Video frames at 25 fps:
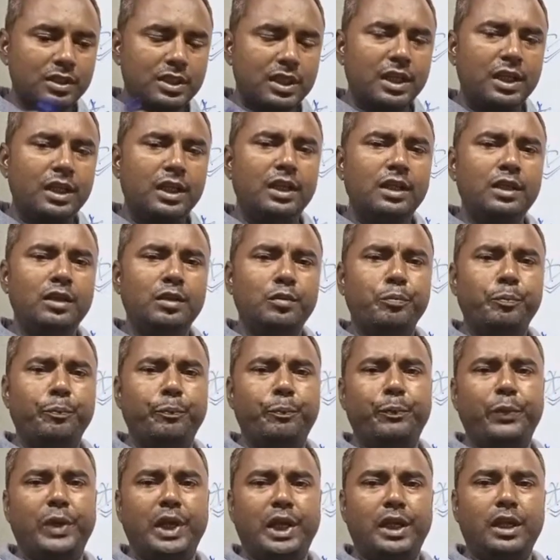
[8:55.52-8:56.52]
generally
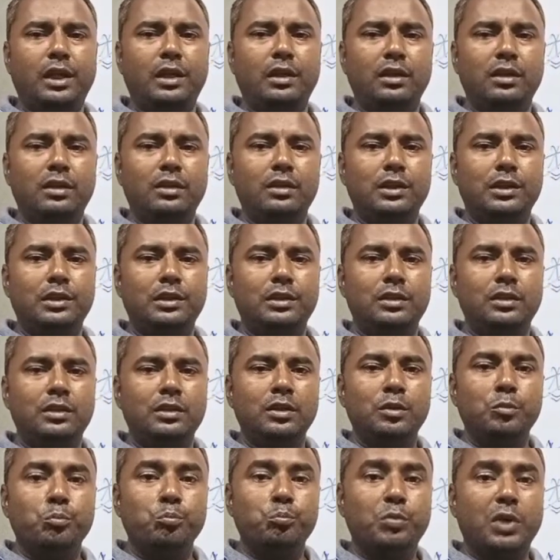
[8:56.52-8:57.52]
metal.
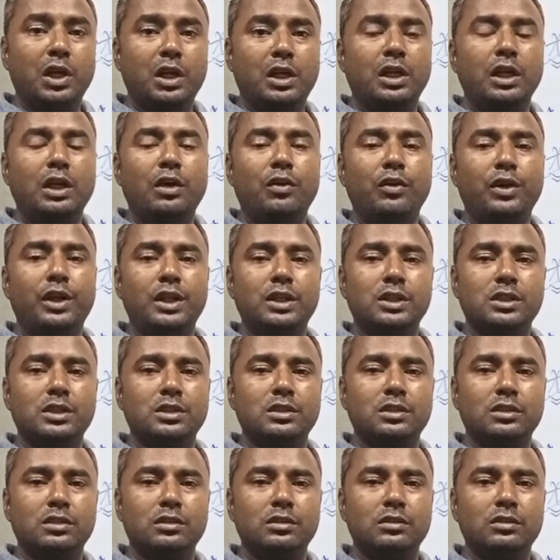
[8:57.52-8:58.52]
But
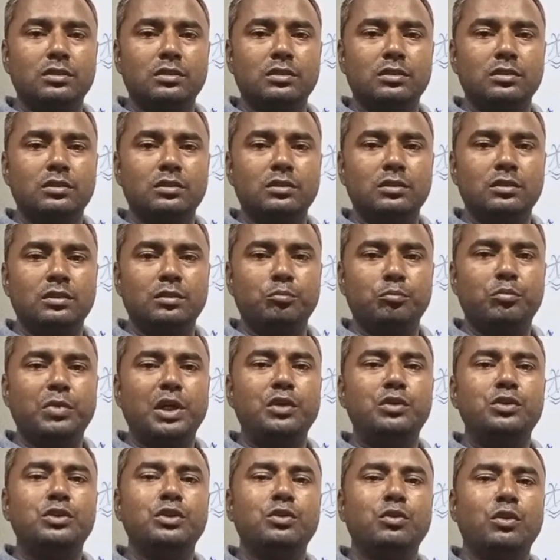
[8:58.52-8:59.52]
nowadays,
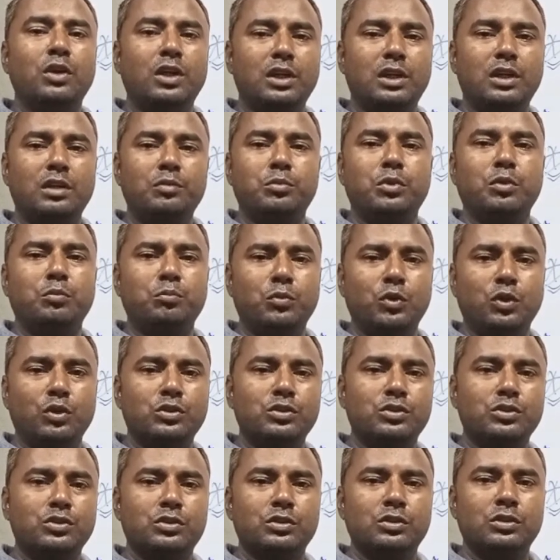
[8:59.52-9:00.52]
by using hot type of
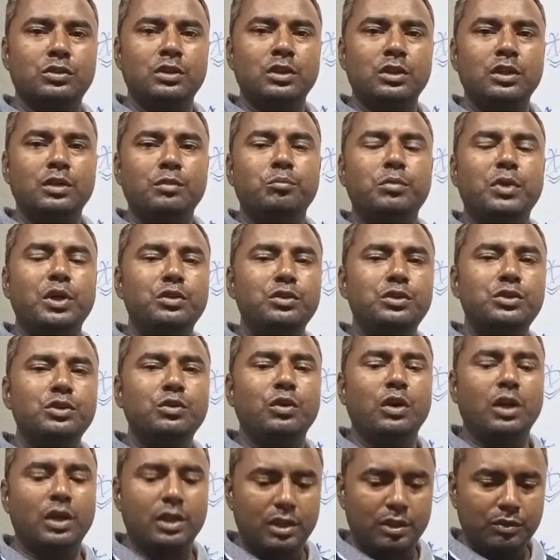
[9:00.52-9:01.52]
mugs, by
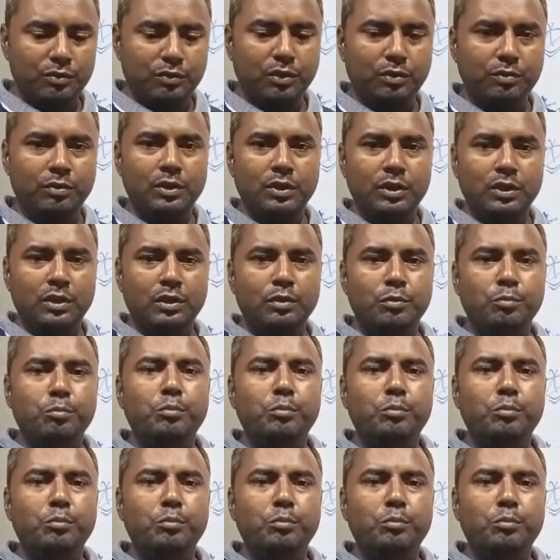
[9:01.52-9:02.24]
using hot type of